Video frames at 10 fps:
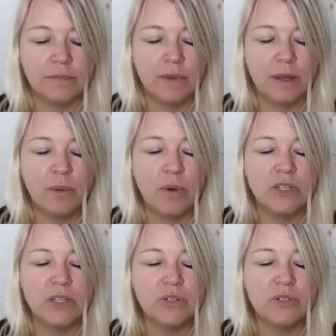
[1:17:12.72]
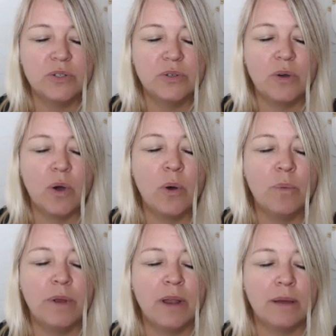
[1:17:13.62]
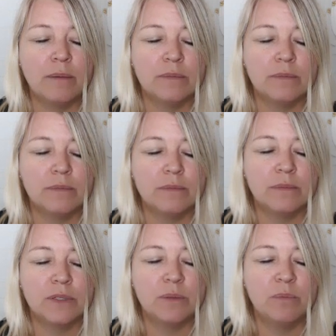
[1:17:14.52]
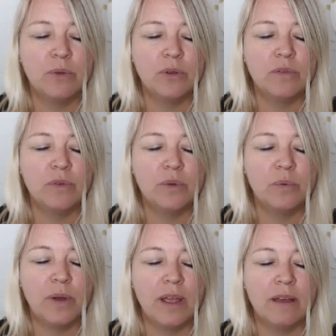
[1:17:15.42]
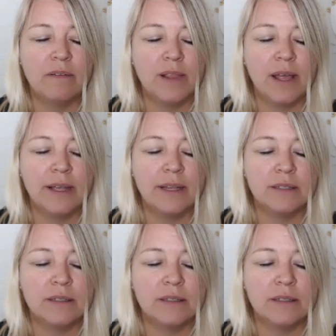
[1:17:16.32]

And I want you to open up to a beautiful ray of light,